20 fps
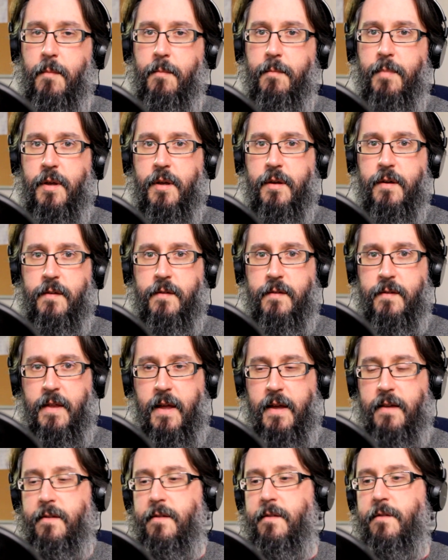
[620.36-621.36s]
because
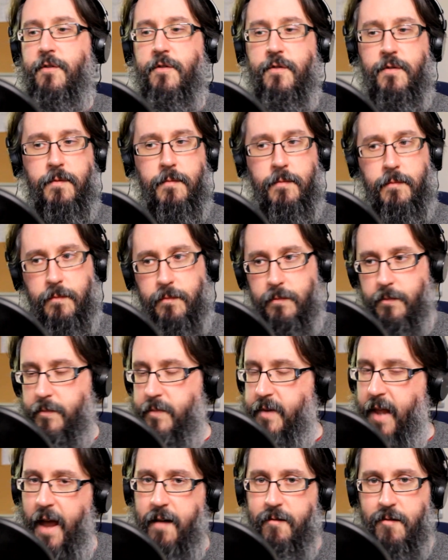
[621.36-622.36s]
there's just
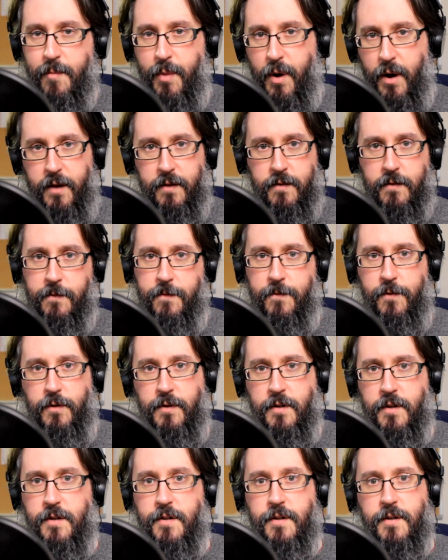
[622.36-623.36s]
terabytes of
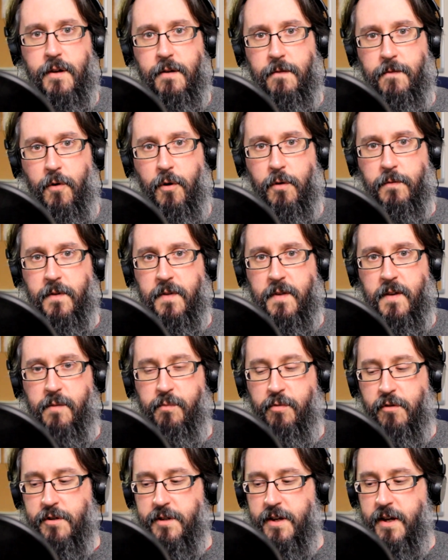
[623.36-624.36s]
footage involved in this
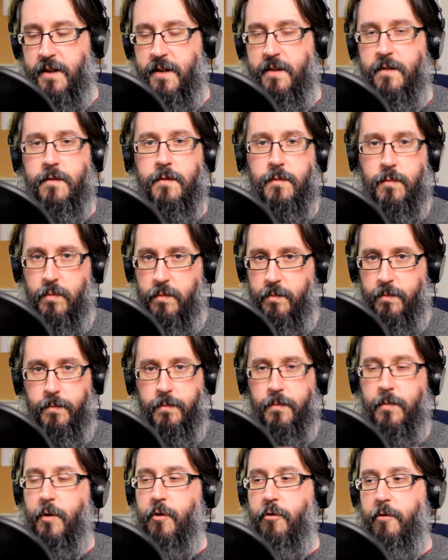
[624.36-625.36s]
project. It's
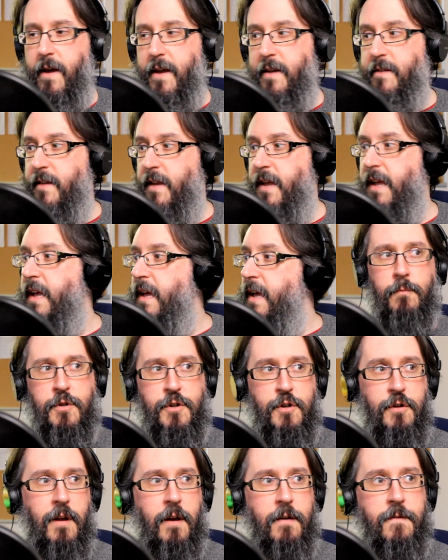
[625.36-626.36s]
crazy. We
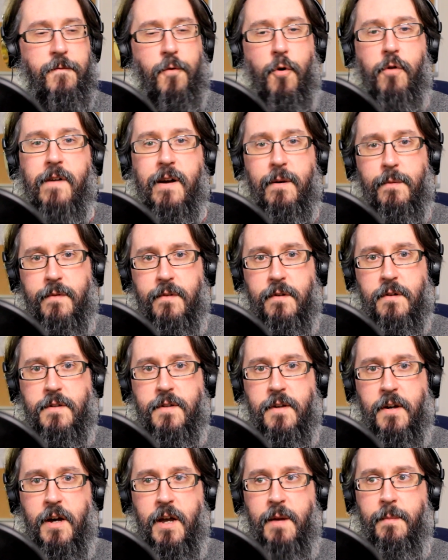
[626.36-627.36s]
shoot like 4 hours at a
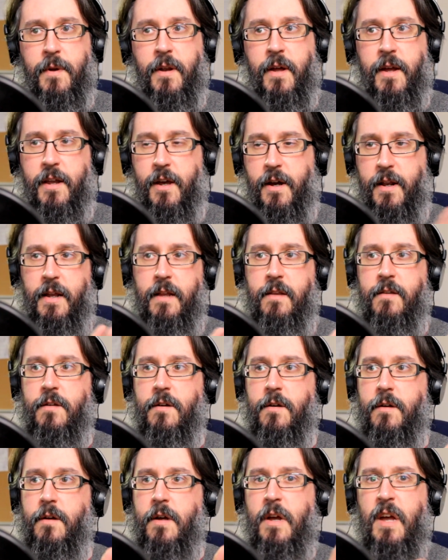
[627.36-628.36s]
time, and I cut it
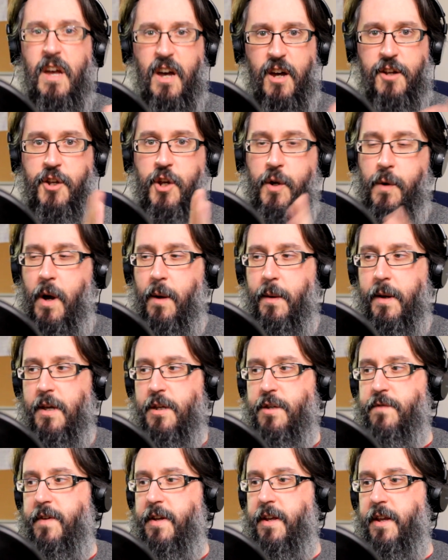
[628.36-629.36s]
into a
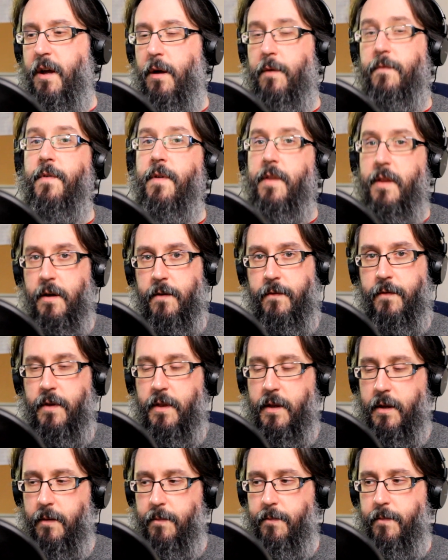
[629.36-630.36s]
2-hour-ish video for
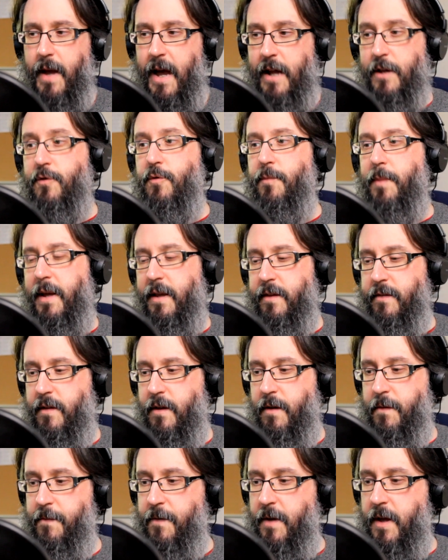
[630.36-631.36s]
the actual play
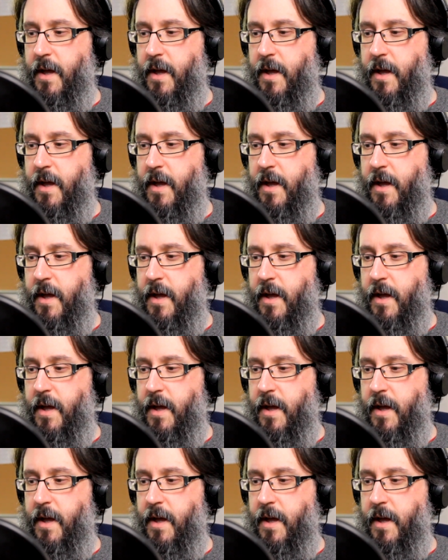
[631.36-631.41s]
stuff.